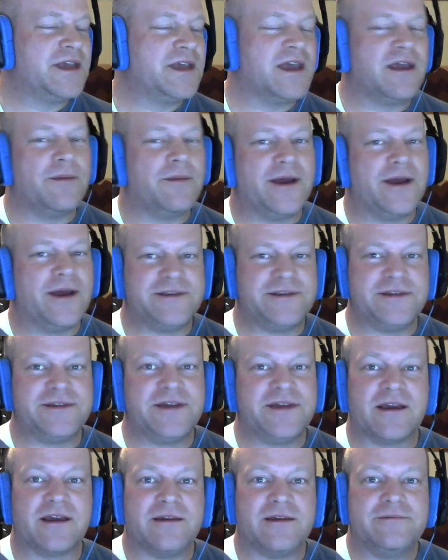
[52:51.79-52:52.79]
gigabytes a
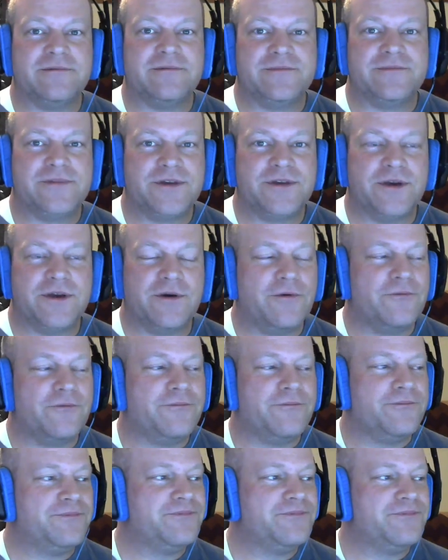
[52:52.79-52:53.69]
second. So,